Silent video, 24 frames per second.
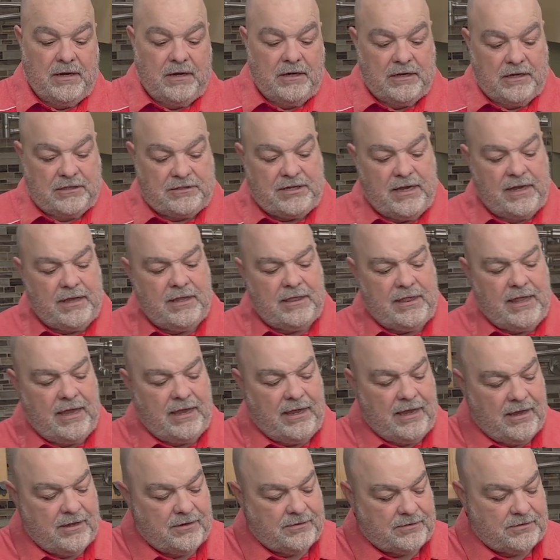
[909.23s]
The second thing
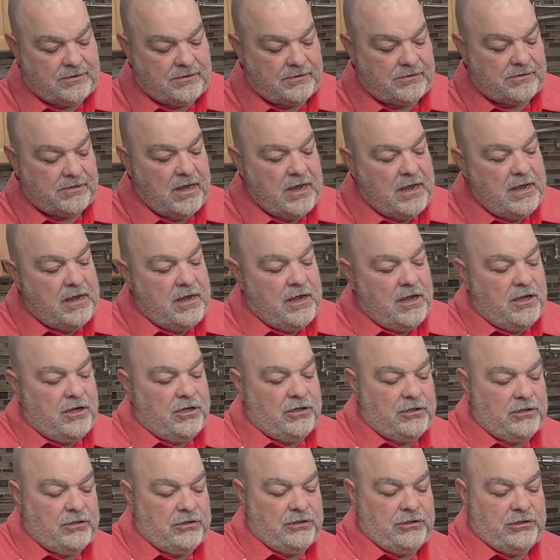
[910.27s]
is
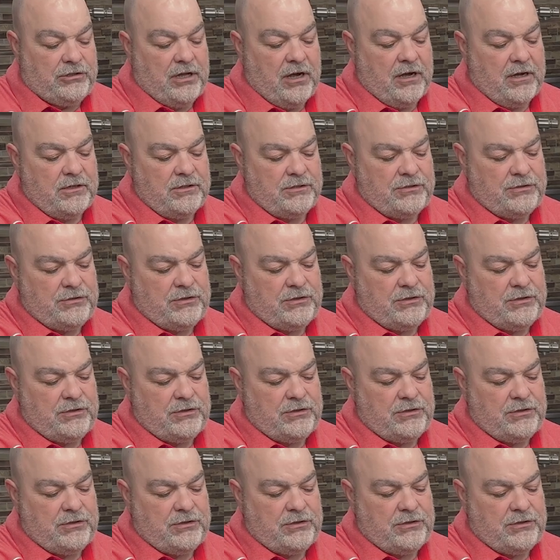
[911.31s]
does